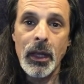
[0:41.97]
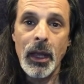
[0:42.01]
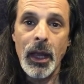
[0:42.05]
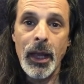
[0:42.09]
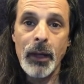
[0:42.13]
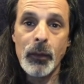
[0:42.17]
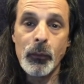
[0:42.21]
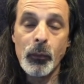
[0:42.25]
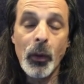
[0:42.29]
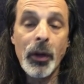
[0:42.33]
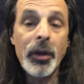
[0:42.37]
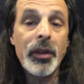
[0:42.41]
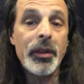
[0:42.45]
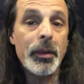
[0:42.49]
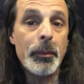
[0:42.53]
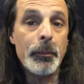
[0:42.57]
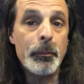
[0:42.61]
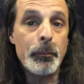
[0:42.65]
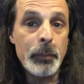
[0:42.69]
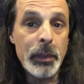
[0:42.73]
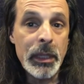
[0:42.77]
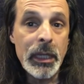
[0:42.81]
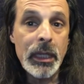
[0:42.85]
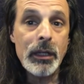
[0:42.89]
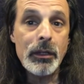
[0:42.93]
And one of the
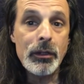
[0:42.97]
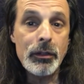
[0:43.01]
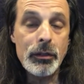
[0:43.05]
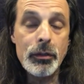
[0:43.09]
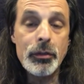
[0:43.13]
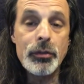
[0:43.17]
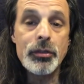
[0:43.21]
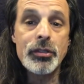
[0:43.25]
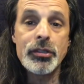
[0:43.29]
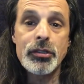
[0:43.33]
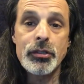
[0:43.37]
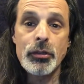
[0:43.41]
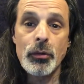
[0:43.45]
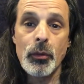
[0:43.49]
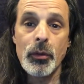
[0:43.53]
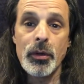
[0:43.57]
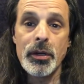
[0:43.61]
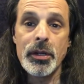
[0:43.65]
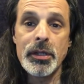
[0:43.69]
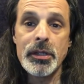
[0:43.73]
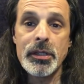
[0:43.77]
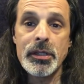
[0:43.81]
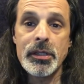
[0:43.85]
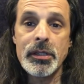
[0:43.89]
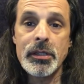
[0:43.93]
big news
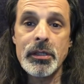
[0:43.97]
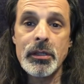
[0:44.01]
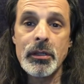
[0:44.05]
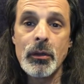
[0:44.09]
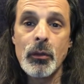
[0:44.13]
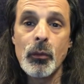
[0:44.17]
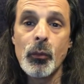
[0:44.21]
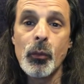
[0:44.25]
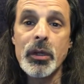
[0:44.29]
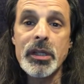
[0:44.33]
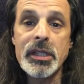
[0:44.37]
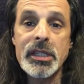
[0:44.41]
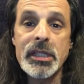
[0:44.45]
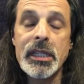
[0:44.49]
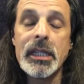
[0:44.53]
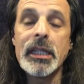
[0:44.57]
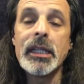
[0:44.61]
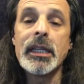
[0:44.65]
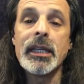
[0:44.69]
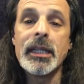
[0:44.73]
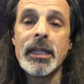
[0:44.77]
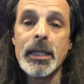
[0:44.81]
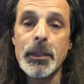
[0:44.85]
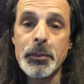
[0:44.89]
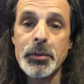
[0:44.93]
stories was
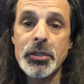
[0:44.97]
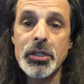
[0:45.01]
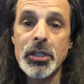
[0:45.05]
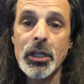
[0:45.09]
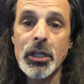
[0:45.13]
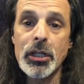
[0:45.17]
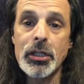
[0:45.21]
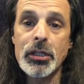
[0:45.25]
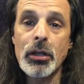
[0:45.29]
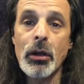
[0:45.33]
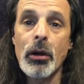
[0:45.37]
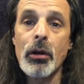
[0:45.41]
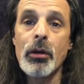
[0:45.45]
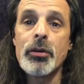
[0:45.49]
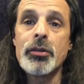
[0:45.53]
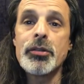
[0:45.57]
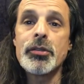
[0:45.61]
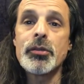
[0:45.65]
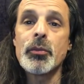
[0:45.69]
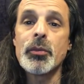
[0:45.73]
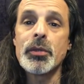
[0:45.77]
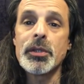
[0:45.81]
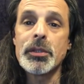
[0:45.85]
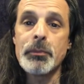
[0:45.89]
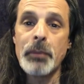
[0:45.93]
that Gibson
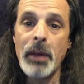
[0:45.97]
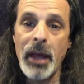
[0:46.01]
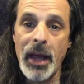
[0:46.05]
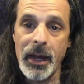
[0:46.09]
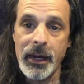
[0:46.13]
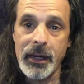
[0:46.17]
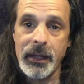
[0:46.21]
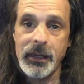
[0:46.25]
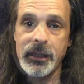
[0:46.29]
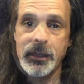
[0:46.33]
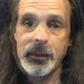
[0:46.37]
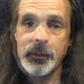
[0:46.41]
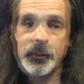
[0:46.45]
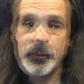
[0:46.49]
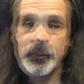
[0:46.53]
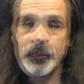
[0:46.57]
Guitars was back.